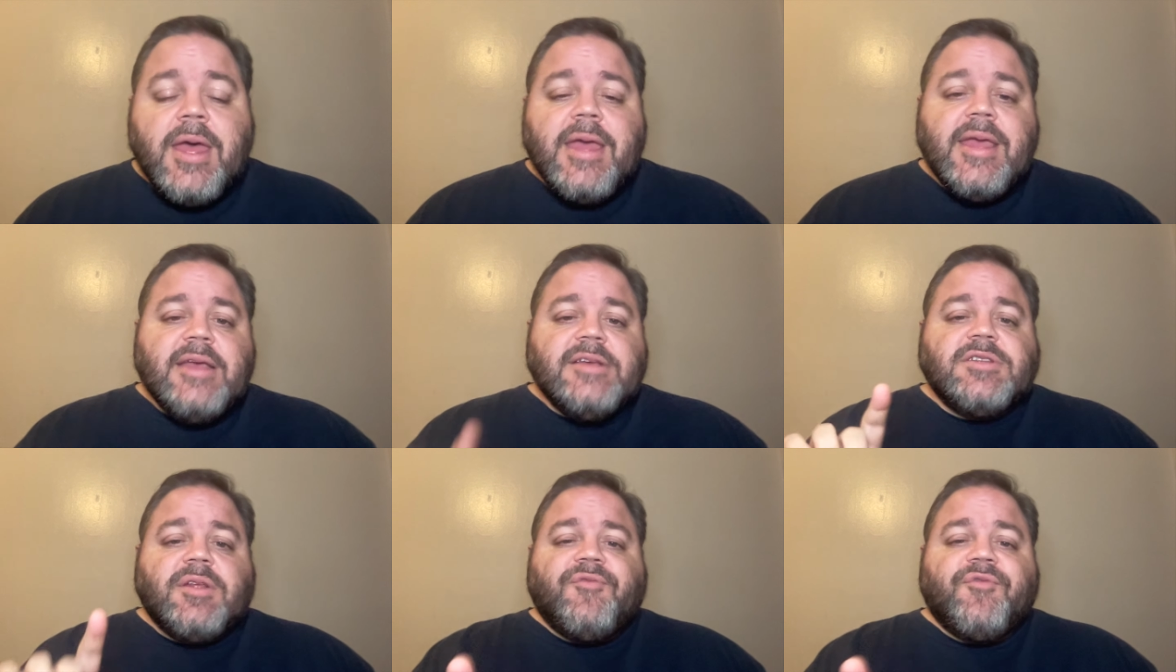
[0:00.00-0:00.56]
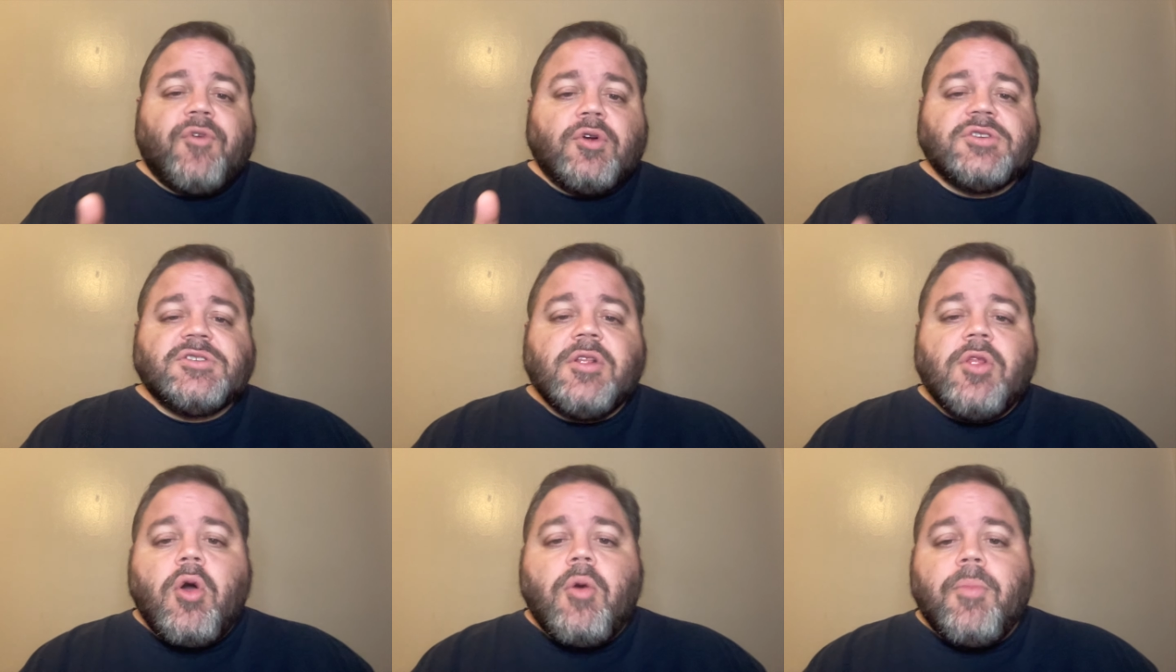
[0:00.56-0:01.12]
he's the
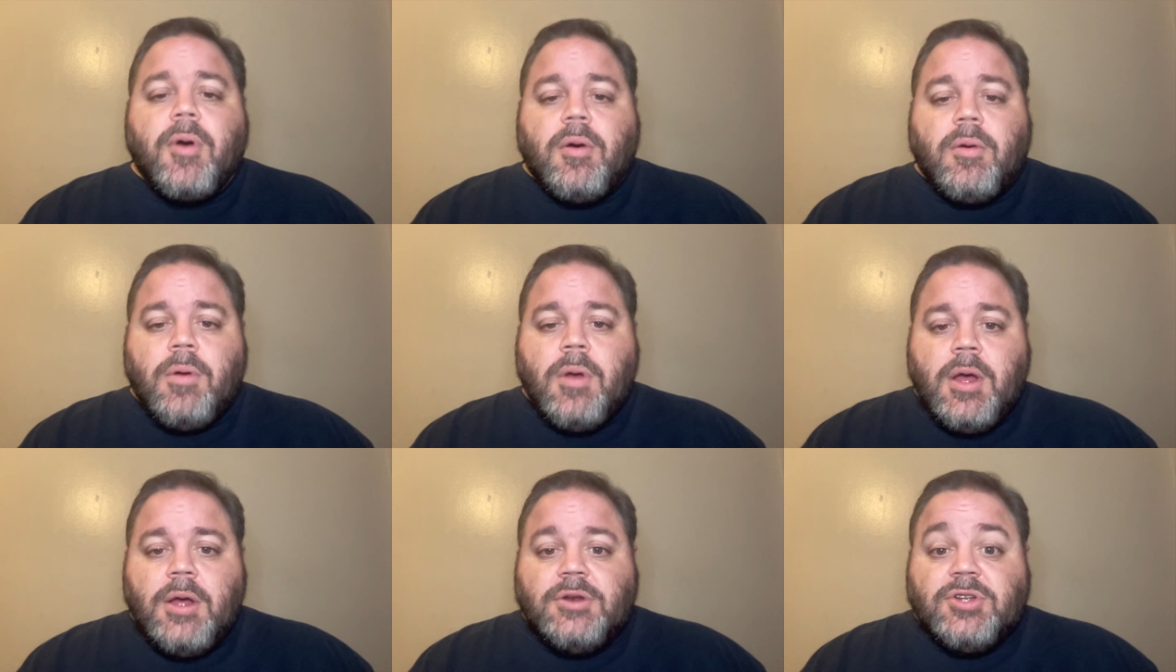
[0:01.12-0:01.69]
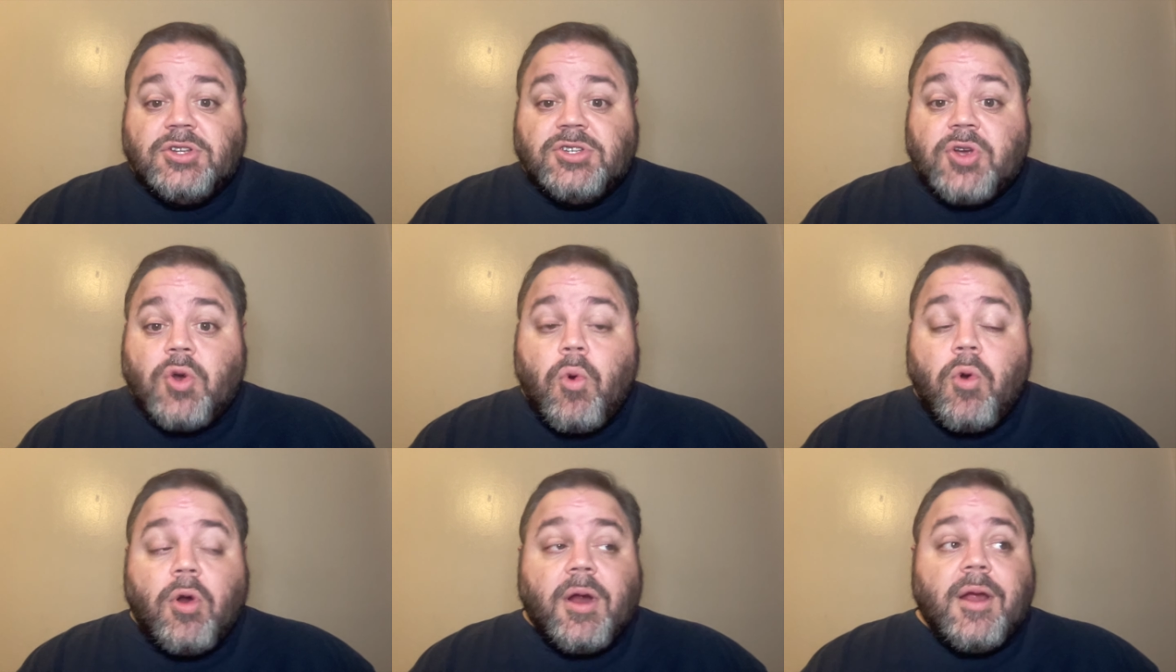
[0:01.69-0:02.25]
first lobo to
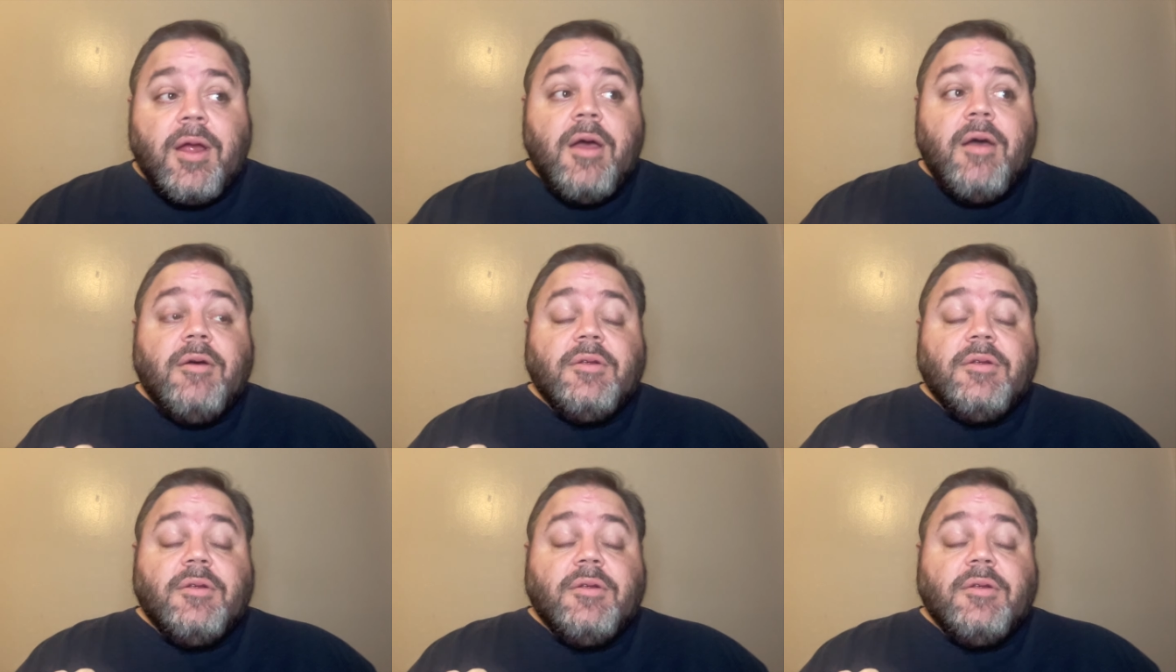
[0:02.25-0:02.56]
score